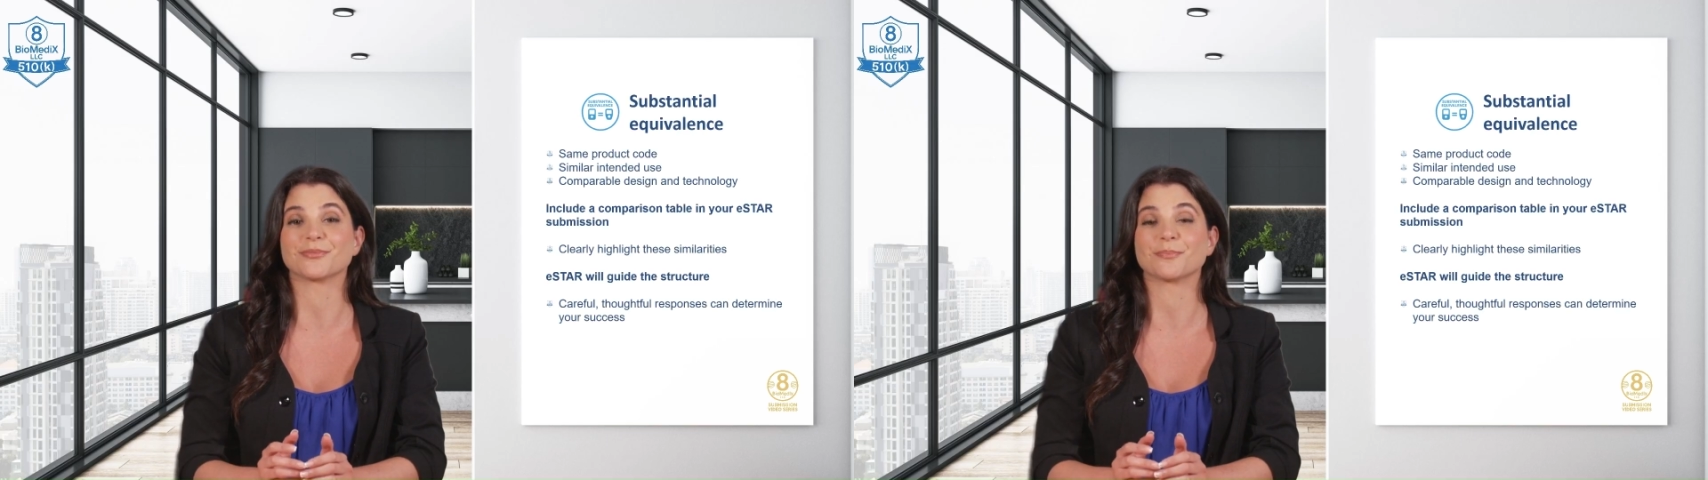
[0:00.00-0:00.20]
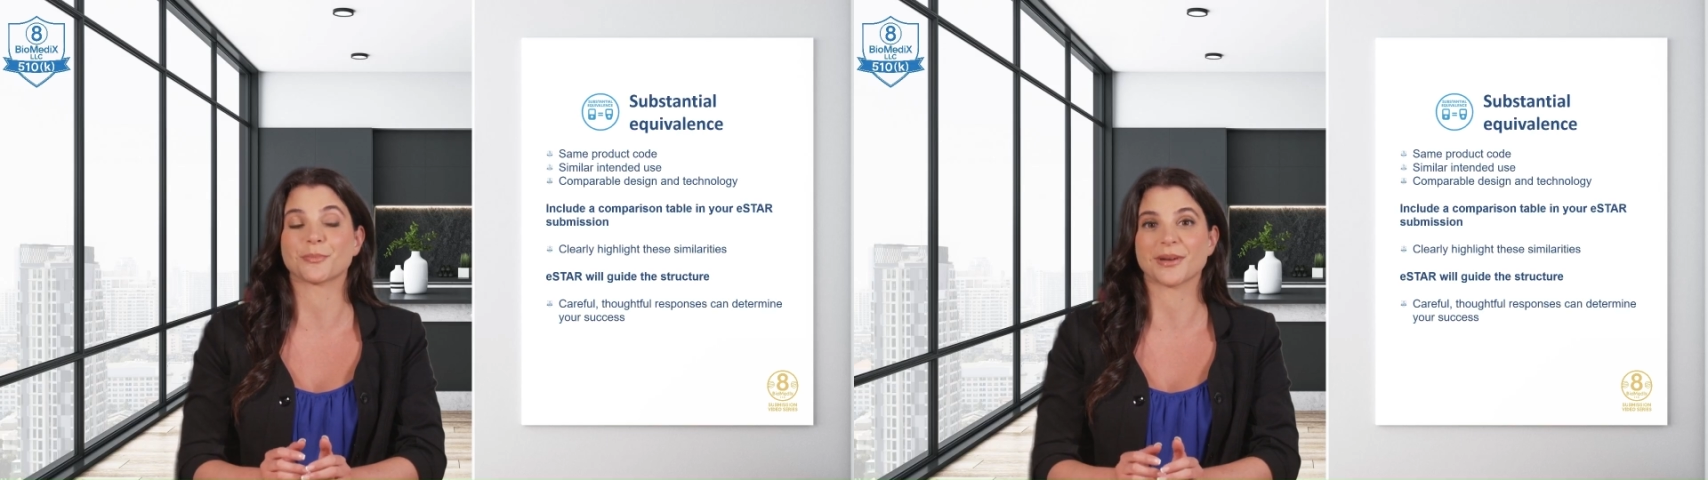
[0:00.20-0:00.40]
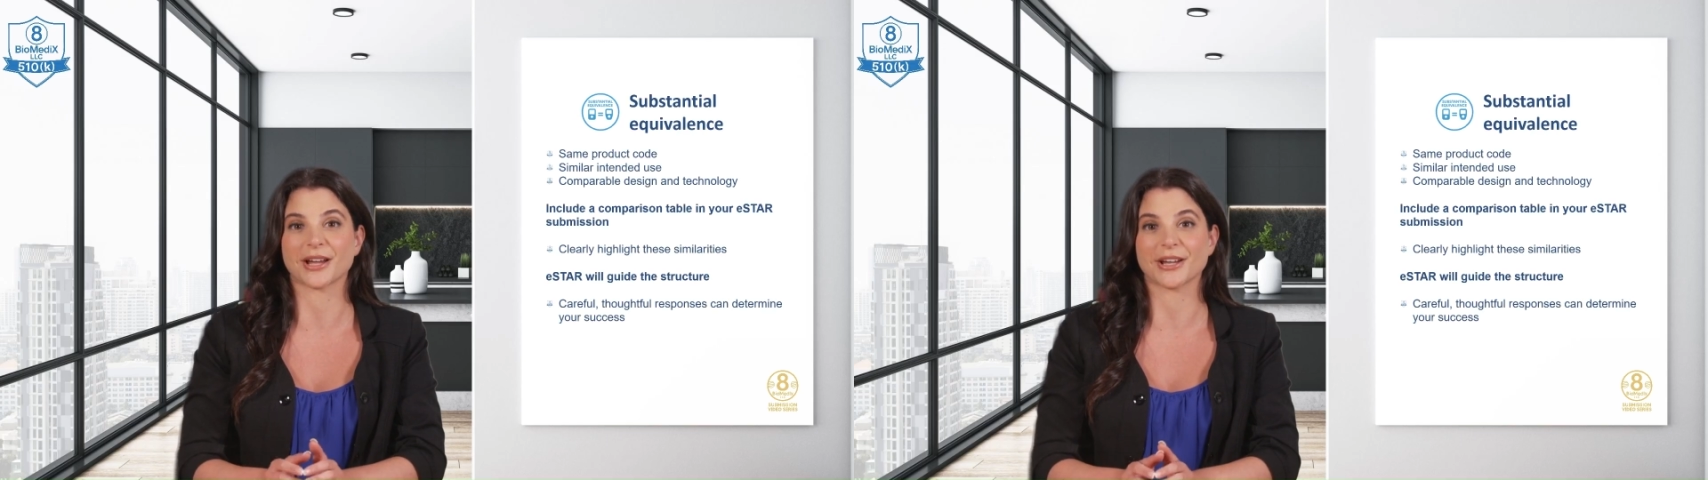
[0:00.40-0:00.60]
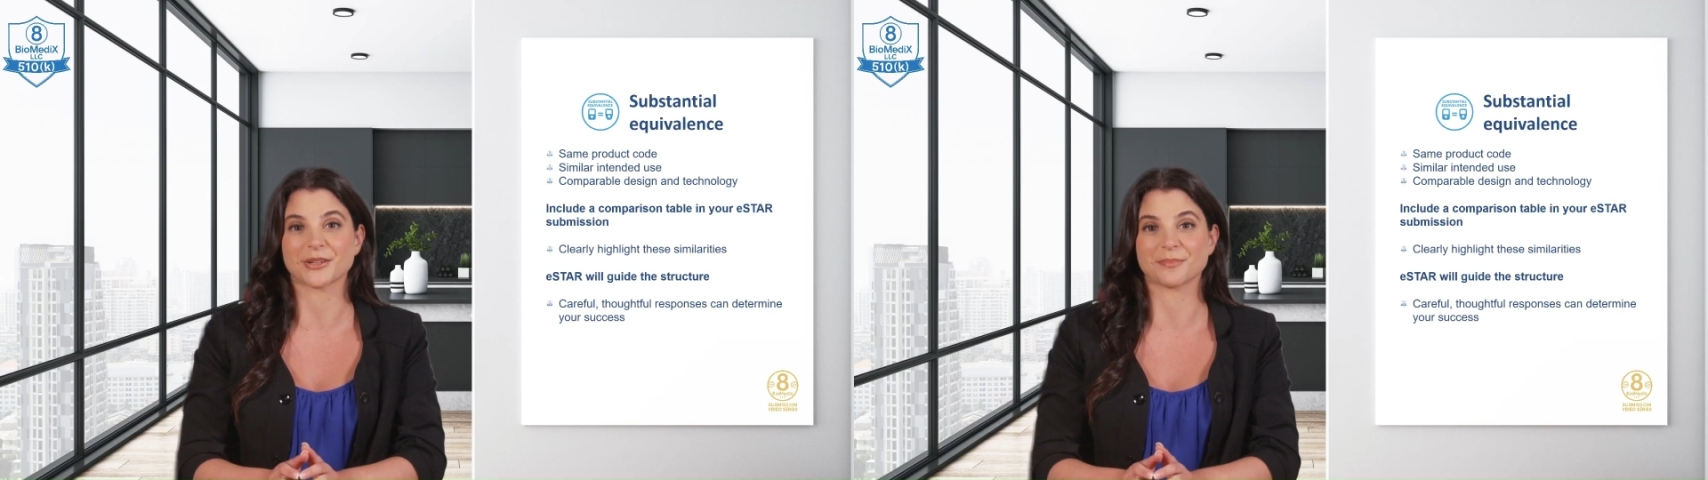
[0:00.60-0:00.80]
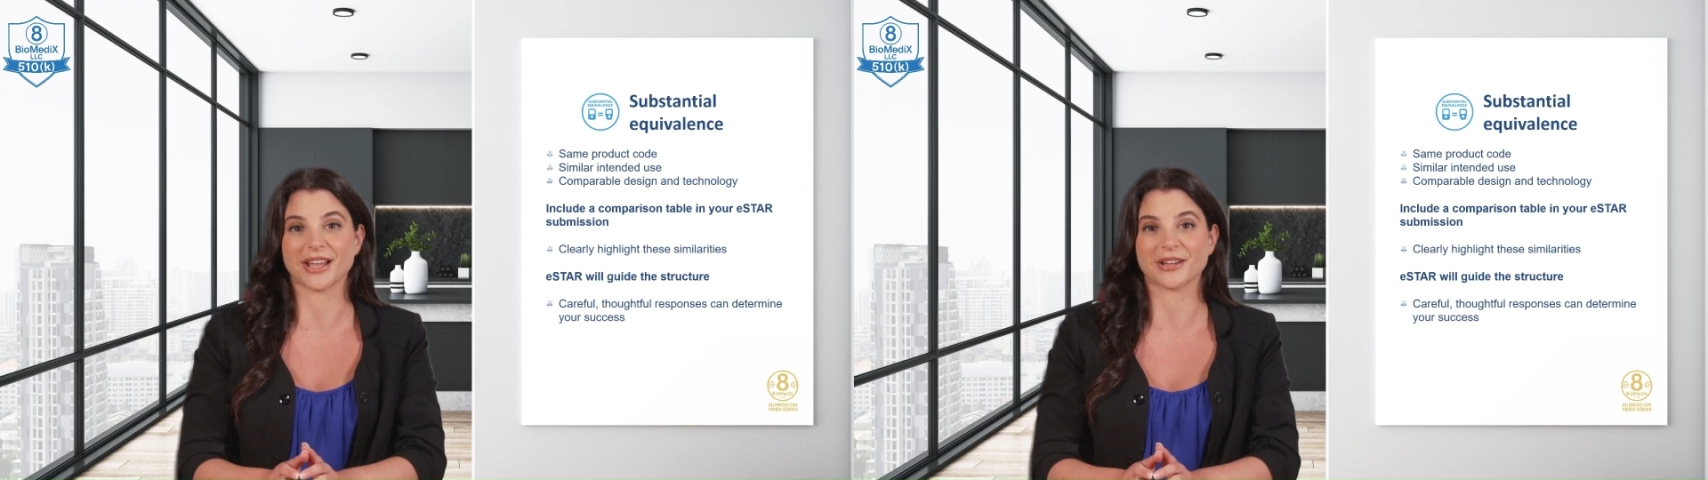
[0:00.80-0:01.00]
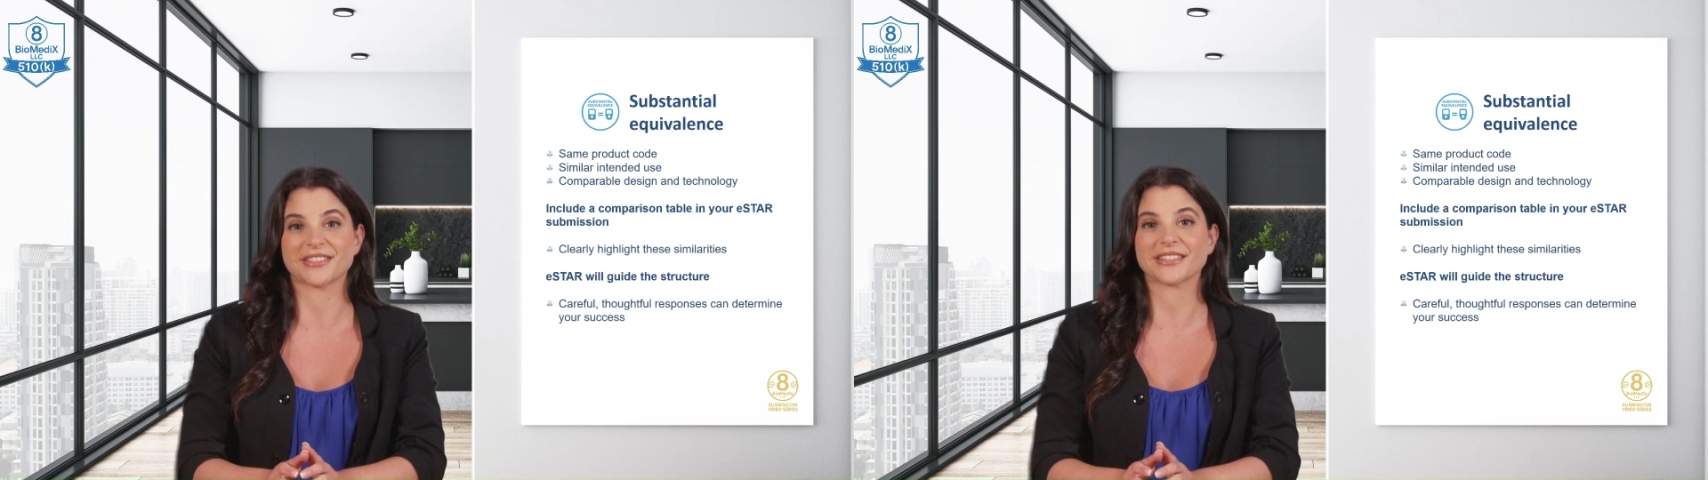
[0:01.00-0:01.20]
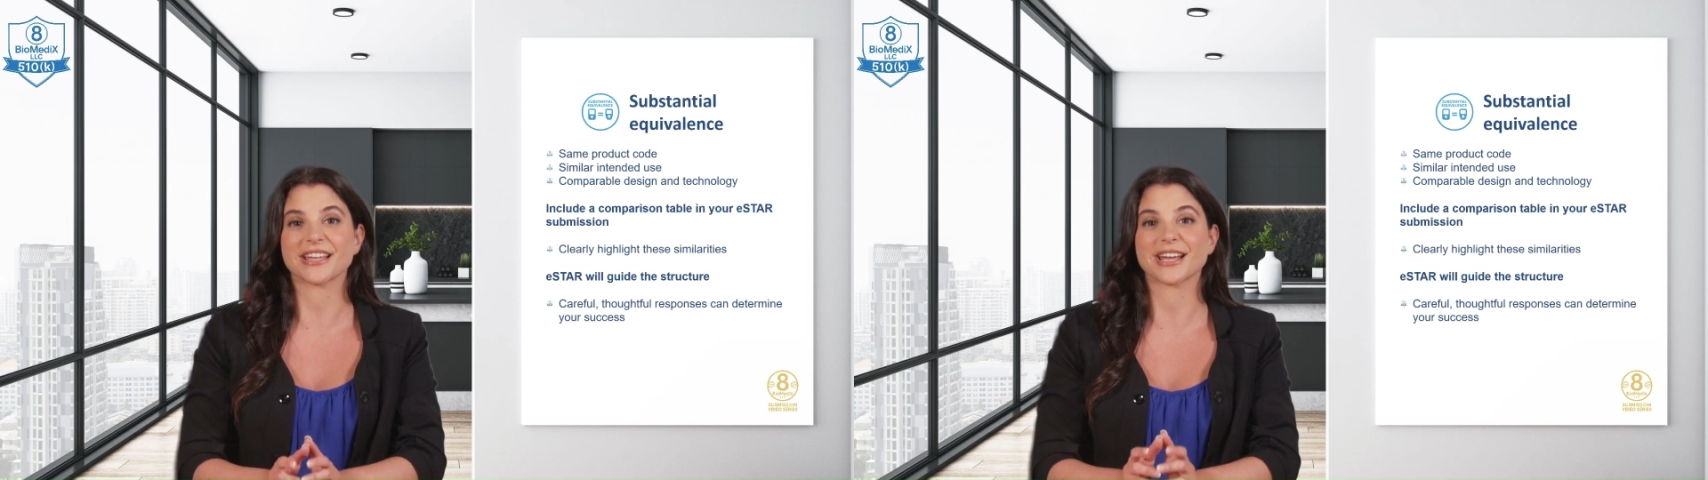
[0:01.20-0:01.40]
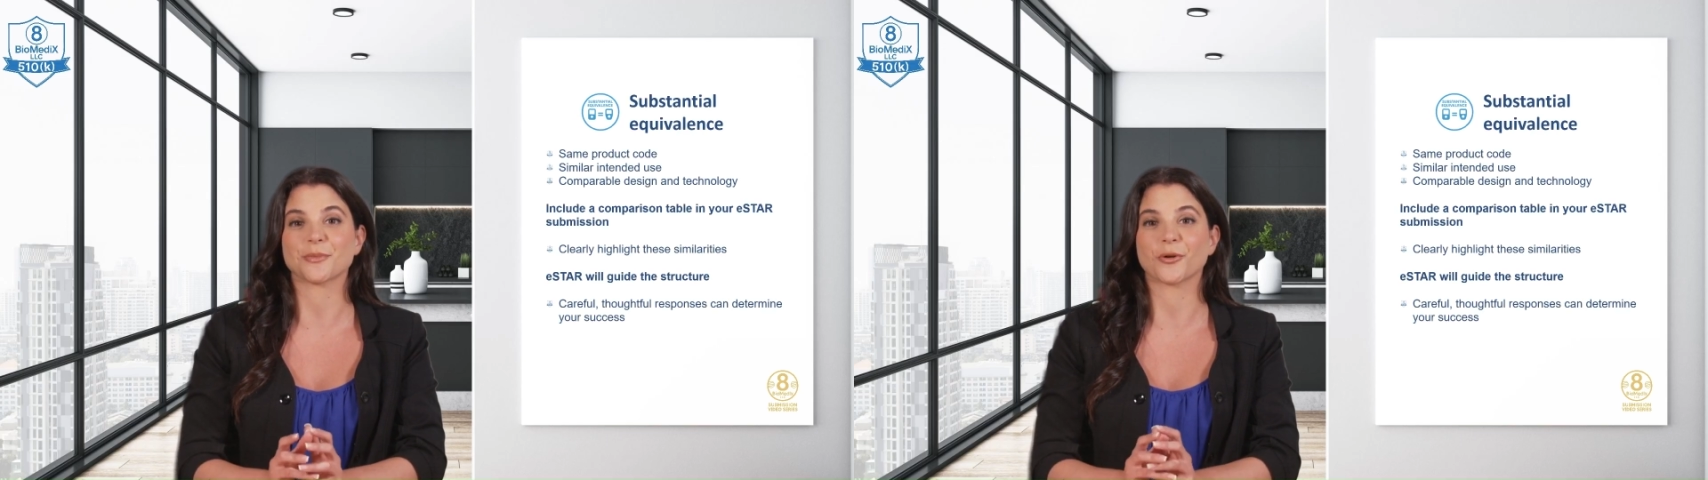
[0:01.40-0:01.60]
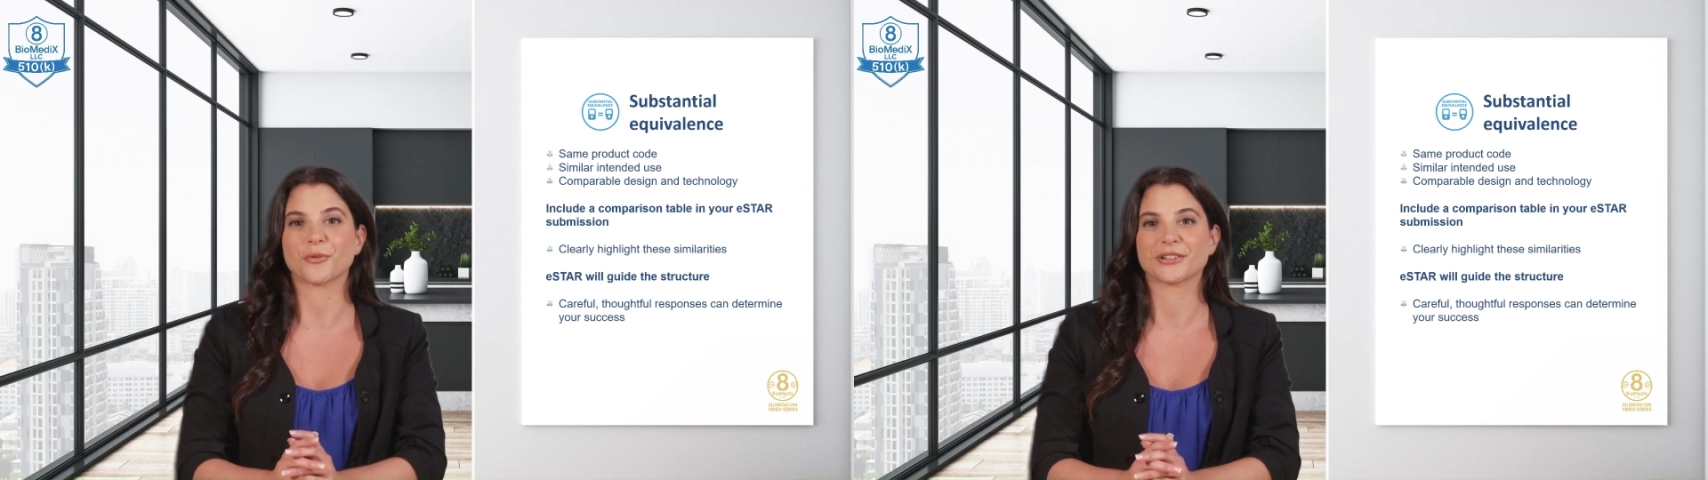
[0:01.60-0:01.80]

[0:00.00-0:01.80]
Prepare a comparison table